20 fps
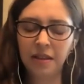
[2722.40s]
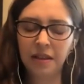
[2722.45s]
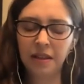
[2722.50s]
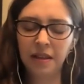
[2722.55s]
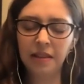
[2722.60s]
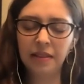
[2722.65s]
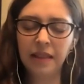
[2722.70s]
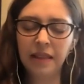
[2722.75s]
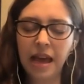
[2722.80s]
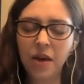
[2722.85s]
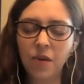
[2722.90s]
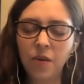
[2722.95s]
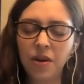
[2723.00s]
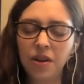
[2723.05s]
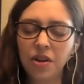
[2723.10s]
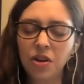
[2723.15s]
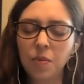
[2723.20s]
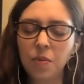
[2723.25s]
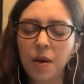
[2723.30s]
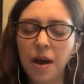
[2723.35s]
Allowing
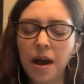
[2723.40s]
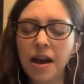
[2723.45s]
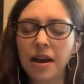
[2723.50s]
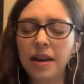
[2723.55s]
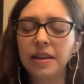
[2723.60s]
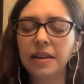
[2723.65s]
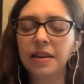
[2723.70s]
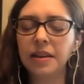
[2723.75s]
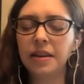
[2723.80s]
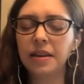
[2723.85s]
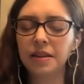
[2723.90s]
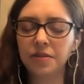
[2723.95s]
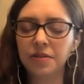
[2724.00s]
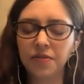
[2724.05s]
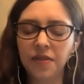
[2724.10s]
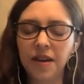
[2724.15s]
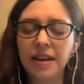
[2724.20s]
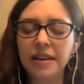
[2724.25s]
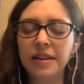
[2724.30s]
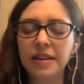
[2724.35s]
your body to
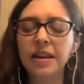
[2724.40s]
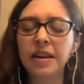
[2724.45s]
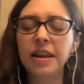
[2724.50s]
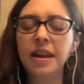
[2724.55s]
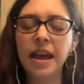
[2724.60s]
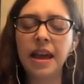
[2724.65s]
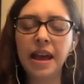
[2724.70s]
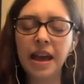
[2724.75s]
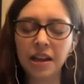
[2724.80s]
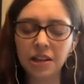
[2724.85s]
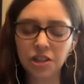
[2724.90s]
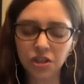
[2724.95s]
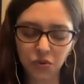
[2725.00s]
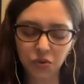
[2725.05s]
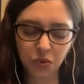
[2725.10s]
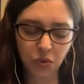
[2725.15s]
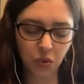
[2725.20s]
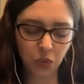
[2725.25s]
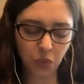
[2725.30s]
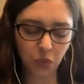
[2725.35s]
find a
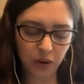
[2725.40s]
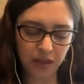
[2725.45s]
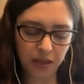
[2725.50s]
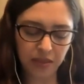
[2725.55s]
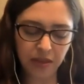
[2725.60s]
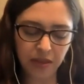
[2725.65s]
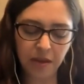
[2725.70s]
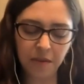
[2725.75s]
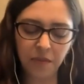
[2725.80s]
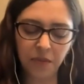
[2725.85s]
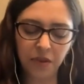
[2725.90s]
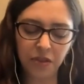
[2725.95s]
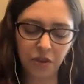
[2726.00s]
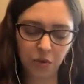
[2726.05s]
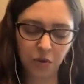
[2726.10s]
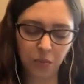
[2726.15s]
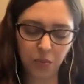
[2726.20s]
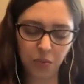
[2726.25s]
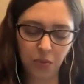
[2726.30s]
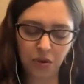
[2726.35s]
natural rhythm with your
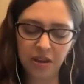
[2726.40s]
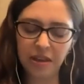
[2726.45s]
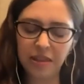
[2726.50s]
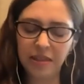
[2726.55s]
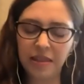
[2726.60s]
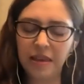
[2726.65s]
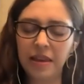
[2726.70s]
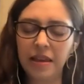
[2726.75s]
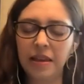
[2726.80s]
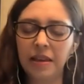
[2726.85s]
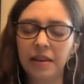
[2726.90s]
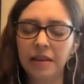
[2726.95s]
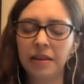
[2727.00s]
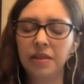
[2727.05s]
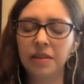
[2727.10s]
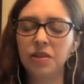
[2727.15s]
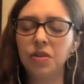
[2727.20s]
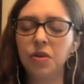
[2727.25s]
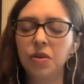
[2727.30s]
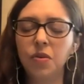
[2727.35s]
breathing.
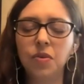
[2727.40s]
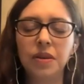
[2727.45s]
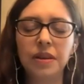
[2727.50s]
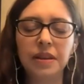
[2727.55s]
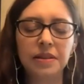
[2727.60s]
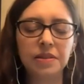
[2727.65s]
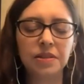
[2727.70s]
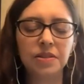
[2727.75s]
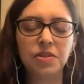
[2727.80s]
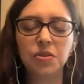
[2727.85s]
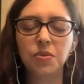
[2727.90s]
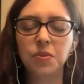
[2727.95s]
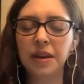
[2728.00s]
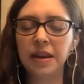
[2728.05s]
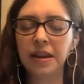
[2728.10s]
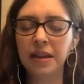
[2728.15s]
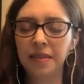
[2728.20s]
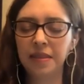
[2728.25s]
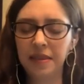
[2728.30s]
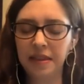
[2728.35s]
You don't need to do
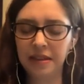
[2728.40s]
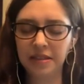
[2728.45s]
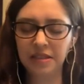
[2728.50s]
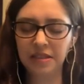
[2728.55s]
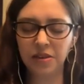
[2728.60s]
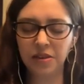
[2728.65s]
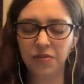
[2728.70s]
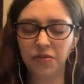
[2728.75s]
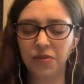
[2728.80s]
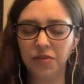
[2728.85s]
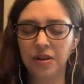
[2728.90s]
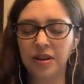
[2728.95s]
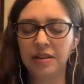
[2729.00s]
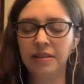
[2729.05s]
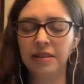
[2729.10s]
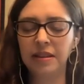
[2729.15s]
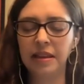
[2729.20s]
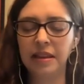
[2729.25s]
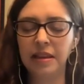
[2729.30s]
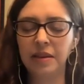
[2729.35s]
anything
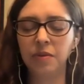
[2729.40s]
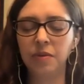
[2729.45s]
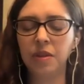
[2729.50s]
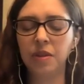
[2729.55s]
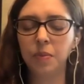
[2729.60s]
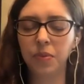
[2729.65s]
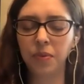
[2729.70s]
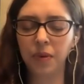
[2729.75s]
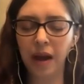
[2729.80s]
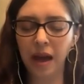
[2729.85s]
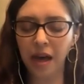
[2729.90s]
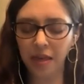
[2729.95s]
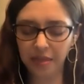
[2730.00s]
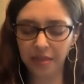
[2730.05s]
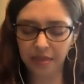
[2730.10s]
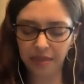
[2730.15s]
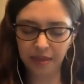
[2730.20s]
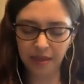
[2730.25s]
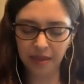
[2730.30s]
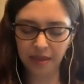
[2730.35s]
differently with the breath.
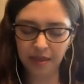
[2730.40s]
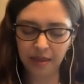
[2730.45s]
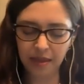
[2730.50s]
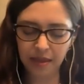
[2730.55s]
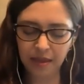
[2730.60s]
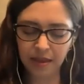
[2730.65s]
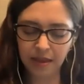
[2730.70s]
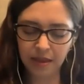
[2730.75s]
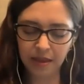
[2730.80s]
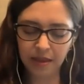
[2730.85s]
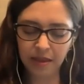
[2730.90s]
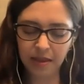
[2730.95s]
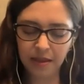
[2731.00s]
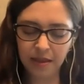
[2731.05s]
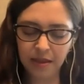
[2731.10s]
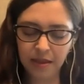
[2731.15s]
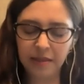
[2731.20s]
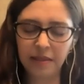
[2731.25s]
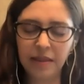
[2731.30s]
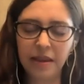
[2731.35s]

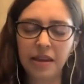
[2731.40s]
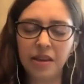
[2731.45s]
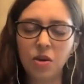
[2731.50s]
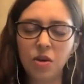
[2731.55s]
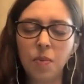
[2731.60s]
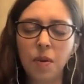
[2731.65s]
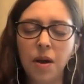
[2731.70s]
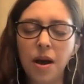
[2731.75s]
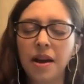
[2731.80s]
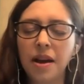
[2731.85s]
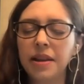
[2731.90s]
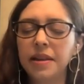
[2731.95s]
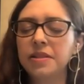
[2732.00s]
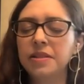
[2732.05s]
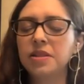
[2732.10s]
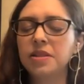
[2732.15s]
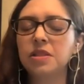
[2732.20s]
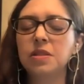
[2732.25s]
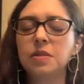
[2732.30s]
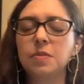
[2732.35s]
Let your body
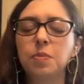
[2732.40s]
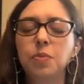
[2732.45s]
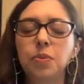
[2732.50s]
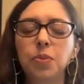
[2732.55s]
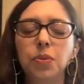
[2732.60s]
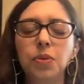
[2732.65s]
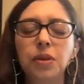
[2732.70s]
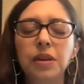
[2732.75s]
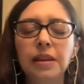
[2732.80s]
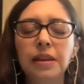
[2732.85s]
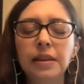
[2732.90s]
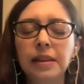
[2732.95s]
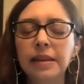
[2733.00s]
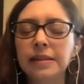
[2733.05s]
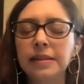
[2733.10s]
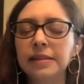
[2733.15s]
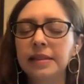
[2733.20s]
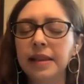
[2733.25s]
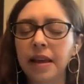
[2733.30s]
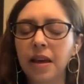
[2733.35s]
just breathe
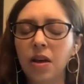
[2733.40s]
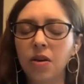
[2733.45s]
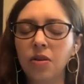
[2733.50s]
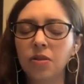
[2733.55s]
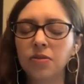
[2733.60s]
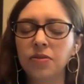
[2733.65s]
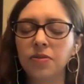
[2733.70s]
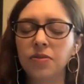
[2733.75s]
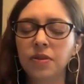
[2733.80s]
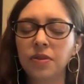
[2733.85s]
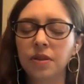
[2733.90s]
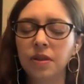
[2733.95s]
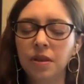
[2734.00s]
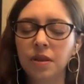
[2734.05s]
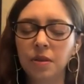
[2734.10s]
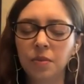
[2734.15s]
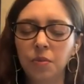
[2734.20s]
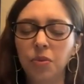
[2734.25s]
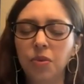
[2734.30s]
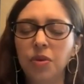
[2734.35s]
itself,
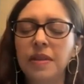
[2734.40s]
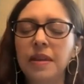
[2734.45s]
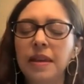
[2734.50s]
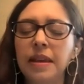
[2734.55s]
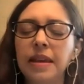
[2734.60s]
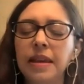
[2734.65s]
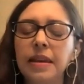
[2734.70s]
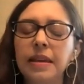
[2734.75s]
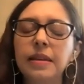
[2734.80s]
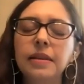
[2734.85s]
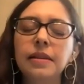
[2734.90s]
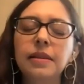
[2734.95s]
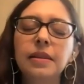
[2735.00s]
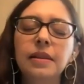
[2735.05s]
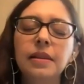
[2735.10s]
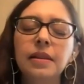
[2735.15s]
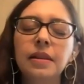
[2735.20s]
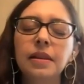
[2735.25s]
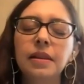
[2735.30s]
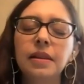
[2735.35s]
breathing
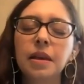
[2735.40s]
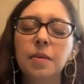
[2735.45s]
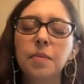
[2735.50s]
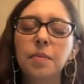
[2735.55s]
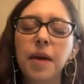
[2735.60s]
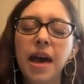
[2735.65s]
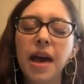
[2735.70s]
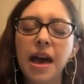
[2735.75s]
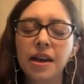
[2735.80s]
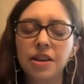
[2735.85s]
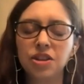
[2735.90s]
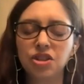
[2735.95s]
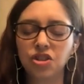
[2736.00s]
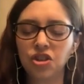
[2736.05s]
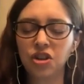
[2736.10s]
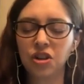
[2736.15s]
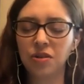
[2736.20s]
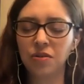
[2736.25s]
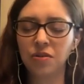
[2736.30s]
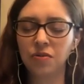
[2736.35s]
in
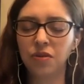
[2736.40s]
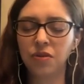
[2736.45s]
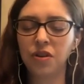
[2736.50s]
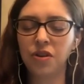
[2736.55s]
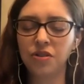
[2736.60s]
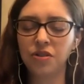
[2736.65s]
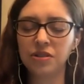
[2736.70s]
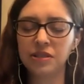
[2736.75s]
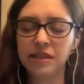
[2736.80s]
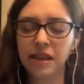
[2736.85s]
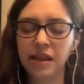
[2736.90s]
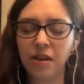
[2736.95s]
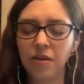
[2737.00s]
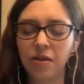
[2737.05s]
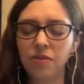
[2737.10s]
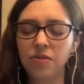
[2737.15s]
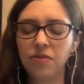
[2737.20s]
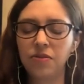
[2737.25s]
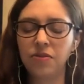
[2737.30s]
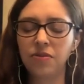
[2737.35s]
compassion for
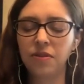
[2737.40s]
yourself,